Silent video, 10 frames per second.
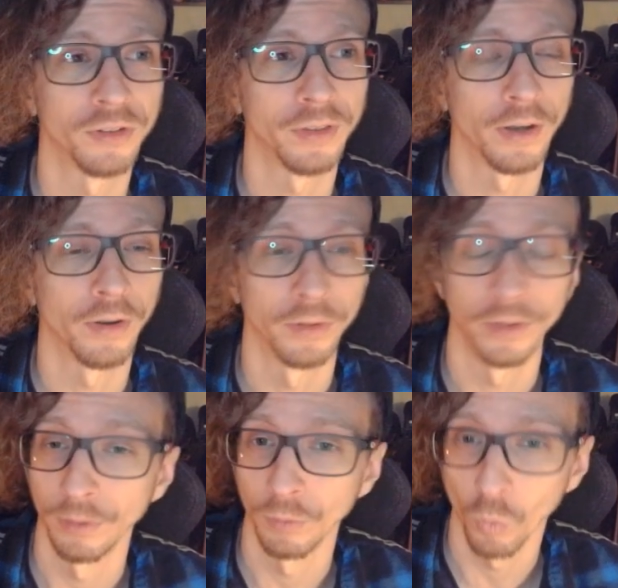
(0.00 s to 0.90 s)
there on
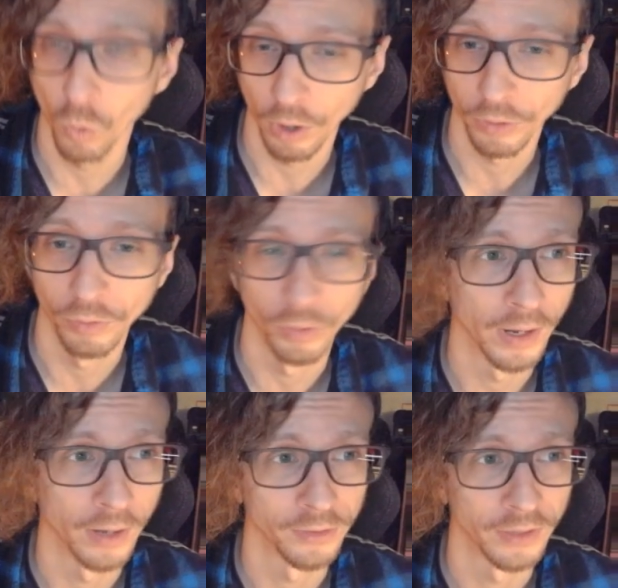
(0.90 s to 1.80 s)
and walkthrough on
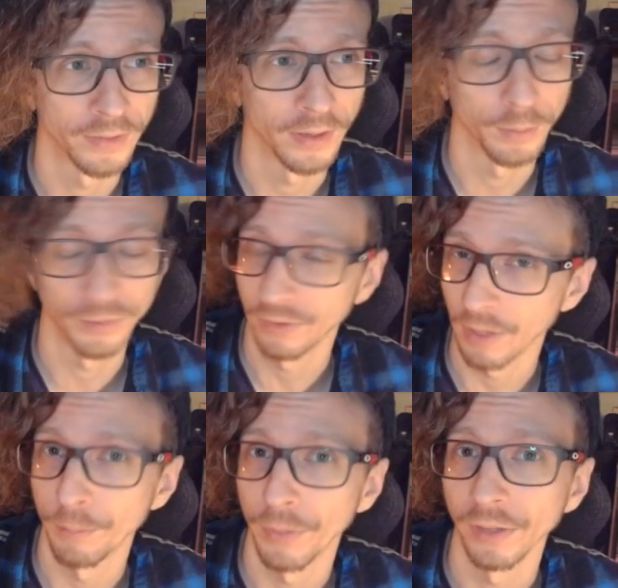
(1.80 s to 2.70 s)
how to set that up
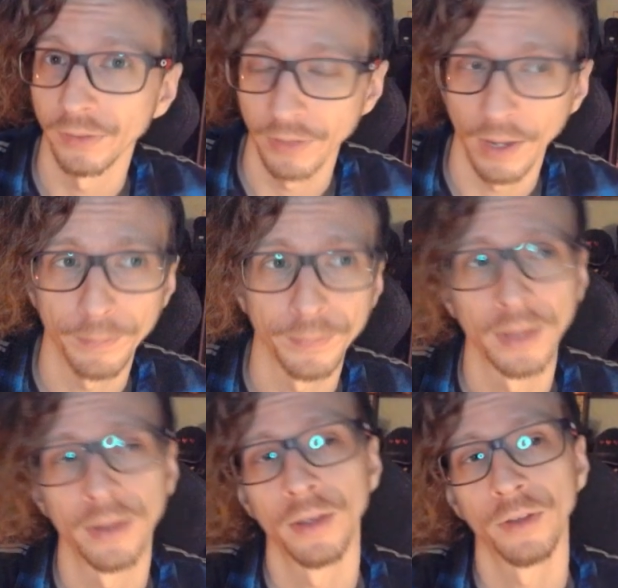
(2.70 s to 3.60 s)
step by step.
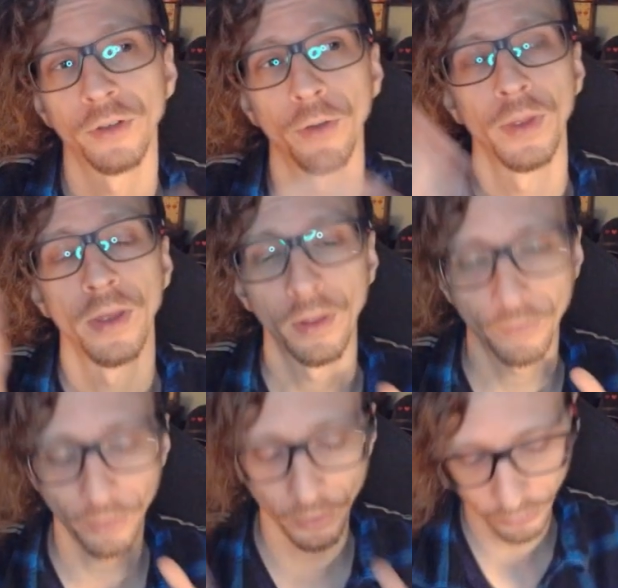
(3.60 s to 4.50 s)
So,
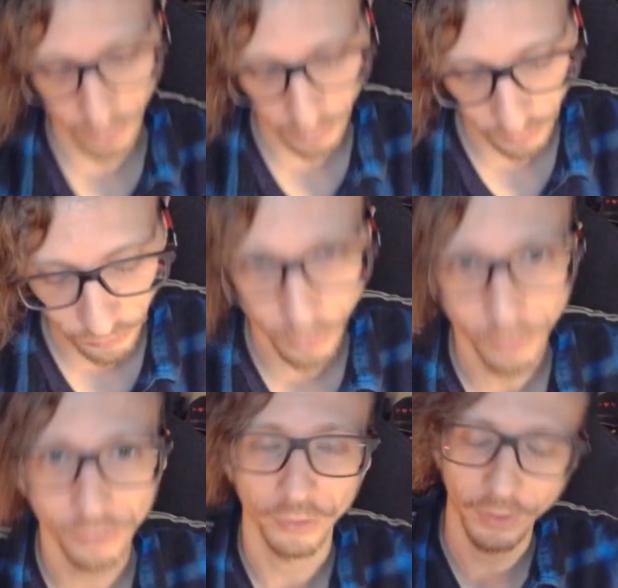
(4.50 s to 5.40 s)
first things
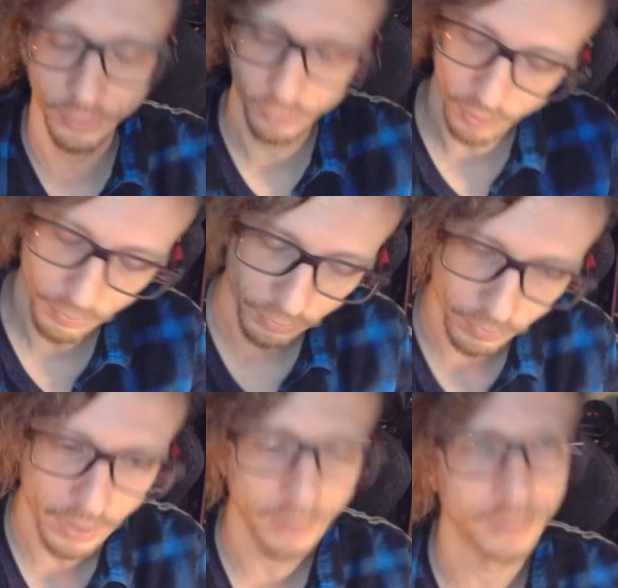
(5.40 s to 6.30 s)
first, let's jump
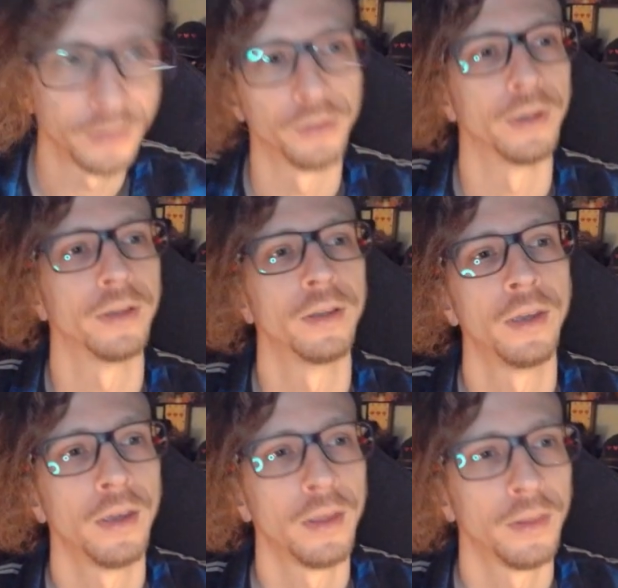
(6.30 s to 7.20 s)
right into it.
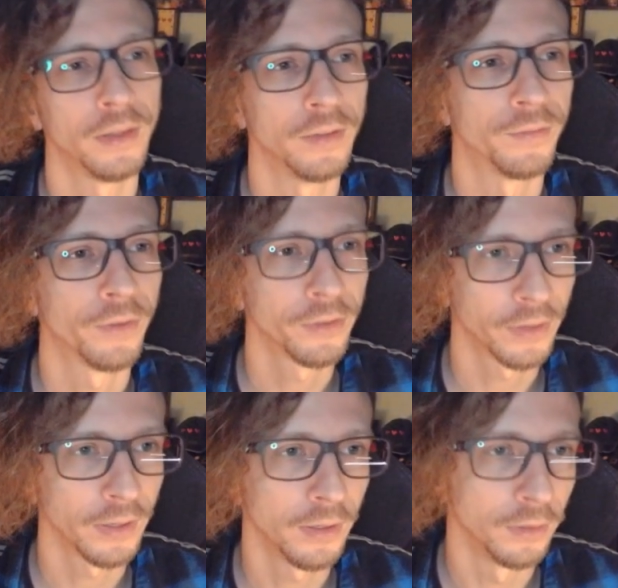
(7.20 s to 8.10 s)
The first
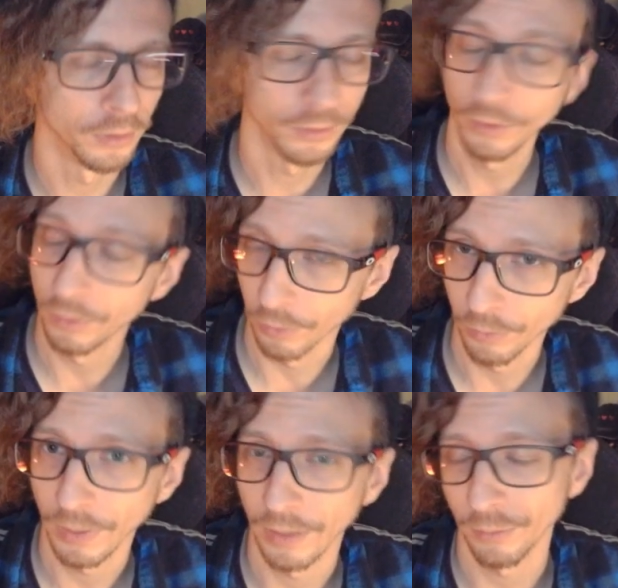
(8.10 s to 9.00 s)
thing you need to
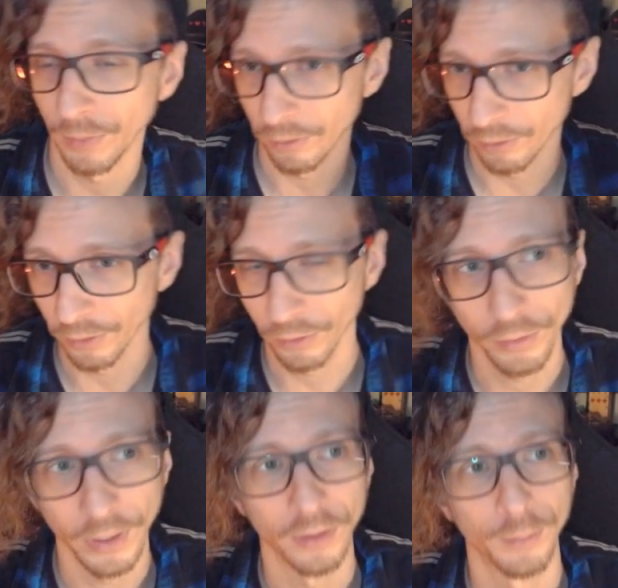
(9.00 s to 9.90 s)
do, as mentioned, is
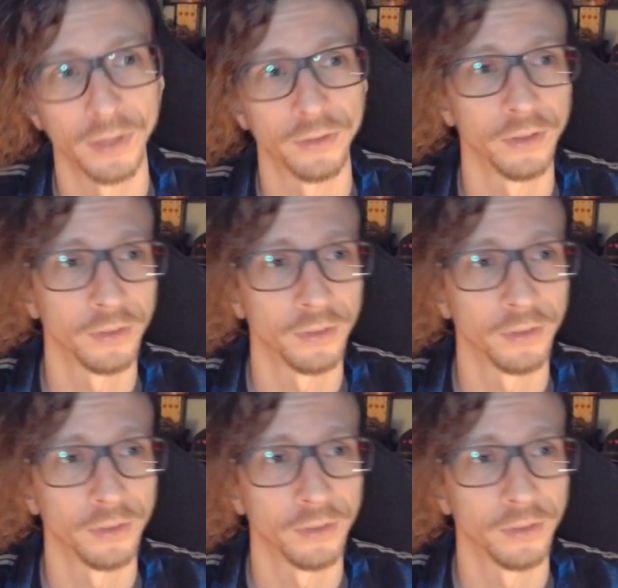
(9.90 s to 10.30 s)
create the business